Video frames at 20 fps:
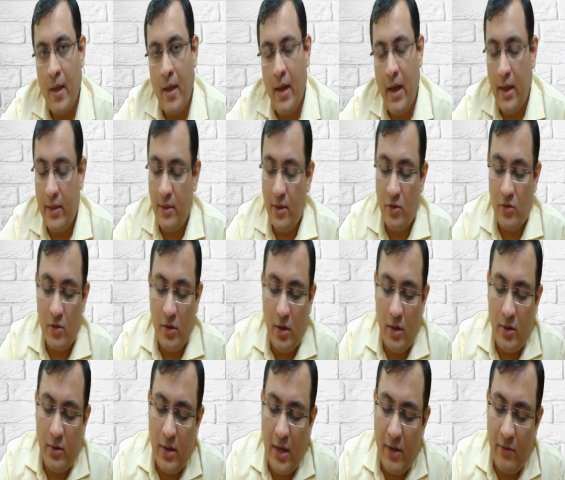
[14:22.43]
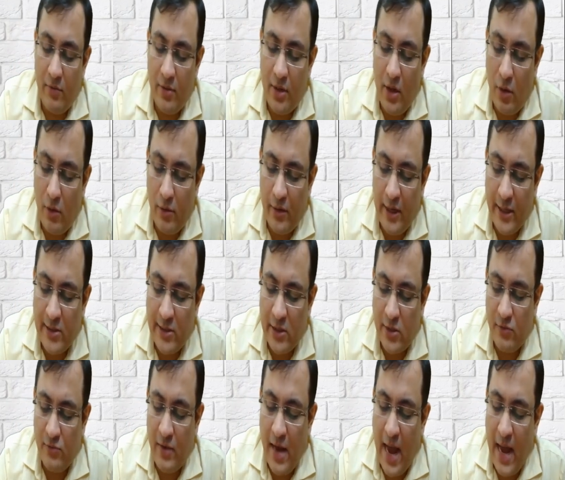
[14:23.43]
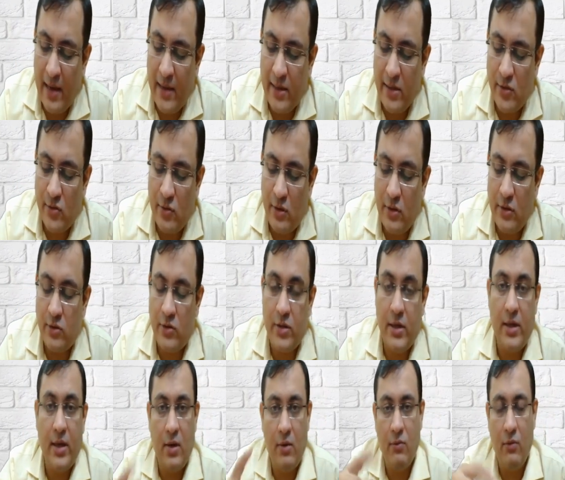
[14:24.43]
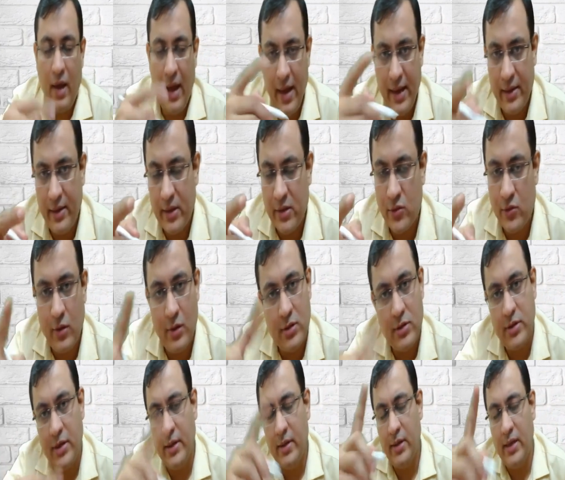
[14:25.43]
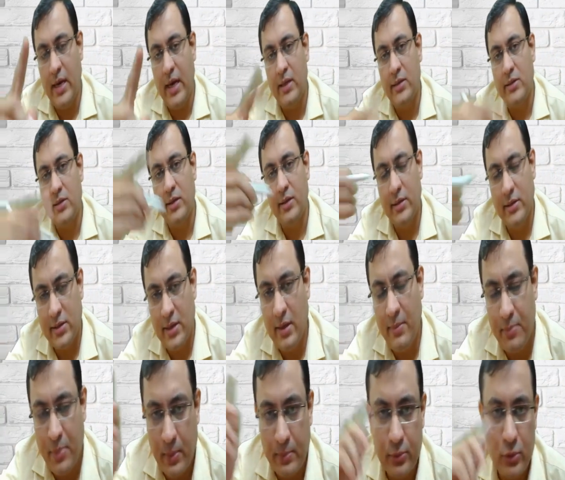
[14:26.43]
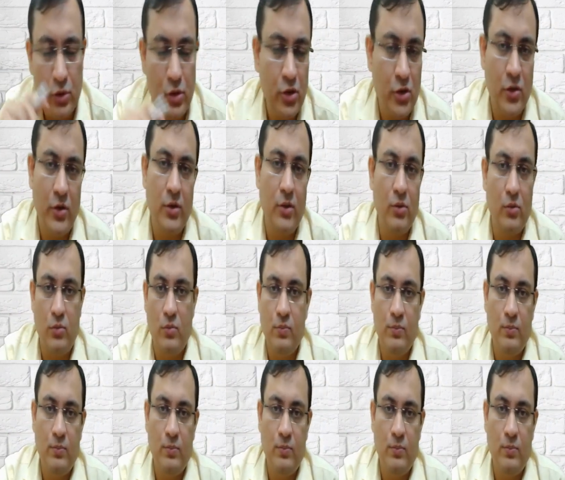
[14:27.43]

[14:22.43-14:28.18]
And the third thing, without taxes, WACC is constant. Now, why it is constant? The answer is in proposition 2.